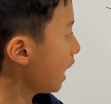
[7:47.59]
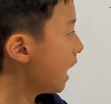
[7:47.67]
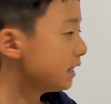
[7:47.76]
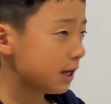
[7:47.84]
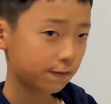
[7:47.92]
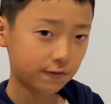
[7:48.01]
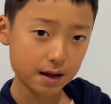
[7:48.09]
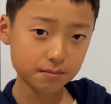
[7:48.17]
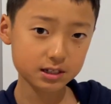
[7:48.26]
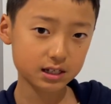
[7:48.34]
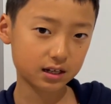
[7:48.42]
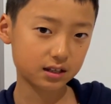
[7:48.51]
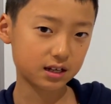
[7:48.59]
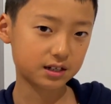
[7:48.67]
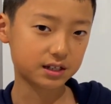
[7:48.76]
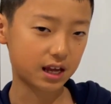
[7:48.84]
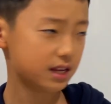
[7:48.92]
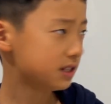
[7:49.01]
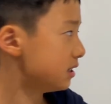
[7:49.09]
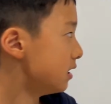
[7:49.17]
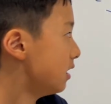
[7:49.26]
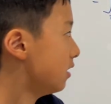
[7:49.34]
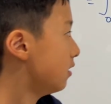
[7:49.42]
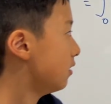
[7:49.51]
And then Feynman's technique says,
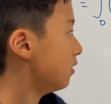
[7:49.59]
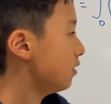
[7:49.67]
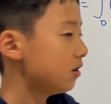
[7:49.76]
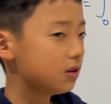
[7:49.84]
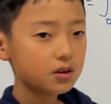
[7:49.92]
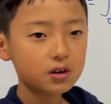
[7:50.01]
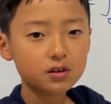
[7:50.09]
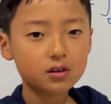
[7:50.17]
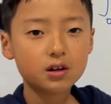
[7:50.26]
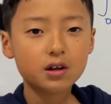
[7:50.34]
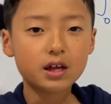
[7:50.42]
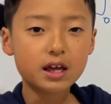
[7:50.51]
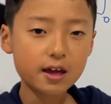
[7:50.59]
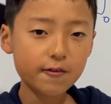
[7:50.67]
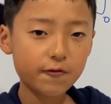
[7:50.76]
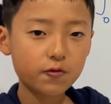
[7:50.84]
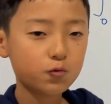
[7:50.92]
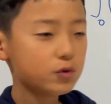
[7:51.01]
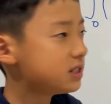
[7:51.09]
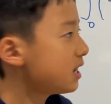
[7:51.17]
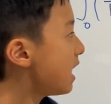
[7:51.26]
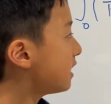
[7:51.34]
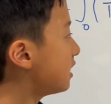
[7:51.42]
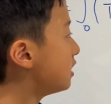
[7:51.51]
if we
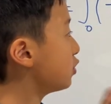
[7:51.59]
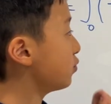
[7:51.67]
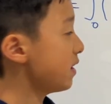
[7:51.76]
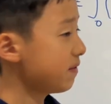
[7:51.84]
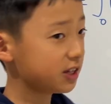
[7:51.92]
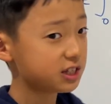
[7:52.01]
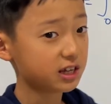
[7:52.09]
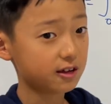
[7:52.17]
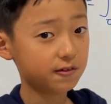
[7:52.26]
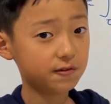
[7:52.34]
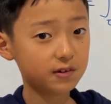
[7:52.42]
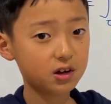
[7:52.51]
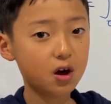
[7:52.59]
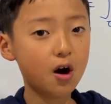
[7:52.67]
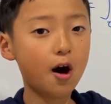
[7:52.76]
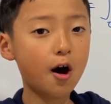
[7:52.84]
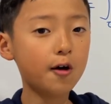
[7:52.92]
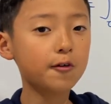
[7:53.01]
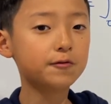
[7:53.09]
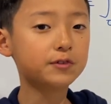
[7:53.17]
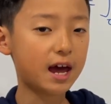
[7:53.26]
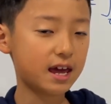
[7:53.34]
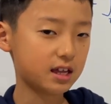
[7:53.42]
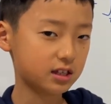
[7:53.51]
take the derivative of
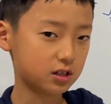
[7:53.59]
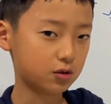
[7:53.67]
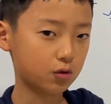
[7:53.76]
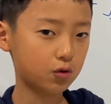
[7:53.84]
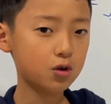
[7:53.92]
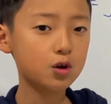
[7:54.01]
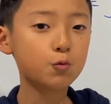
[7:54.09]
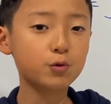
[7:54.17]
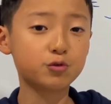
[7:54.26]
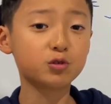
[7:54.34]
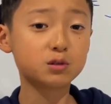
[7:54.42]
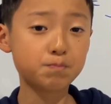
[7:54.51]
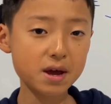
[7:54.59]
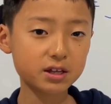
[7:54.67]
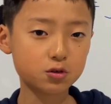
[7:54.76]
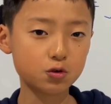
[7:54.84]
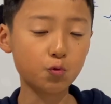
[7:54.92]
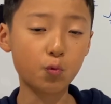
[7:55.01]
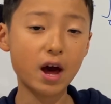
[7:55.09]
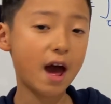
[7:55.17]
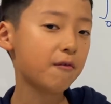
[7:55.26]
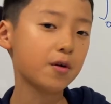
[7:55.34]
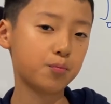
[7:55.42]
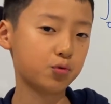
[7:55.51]
that integral with respect to
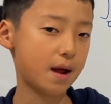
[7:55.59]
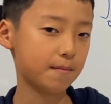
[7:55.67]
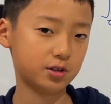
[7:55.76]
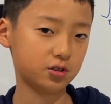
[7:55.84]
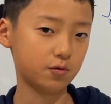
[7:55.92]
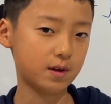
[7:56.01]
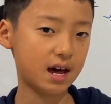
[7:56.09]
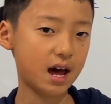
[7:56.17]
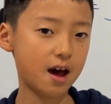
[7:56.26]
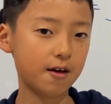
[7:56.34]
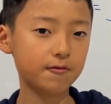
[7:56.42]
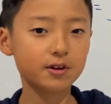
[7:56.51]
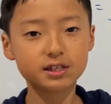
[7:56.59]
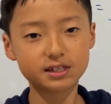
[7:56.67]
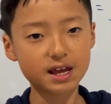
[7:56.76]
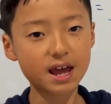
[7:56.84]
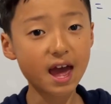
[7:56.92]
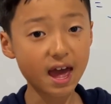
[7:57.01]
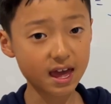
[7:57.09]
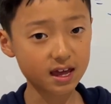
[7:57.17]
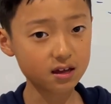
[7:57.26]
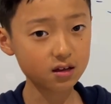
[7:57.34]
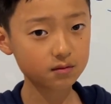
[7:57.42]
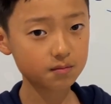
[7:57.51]
whatever parameter we have, say A,
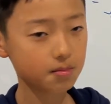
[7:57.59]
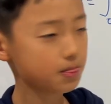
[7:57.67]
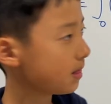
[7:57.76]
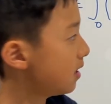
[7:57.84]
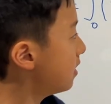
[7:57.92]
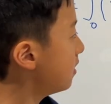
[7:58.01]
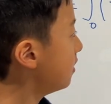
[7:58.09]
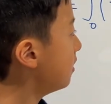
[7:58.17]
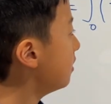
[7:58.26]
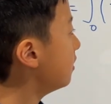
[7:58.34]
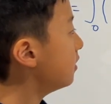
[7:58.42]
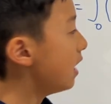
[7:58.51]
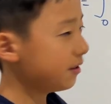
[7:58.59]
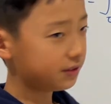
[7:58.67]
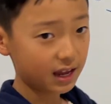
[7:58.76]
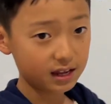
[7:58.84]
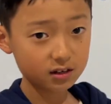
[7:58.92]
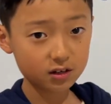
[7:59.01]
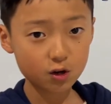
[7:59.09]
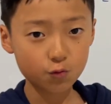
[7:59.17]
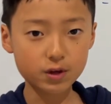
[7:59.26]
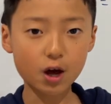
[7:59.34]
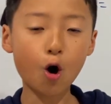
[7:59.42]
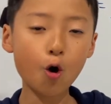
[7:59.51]
and then
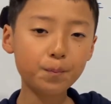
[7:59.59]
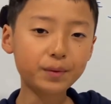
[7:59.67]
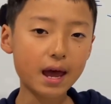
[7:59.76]
we hope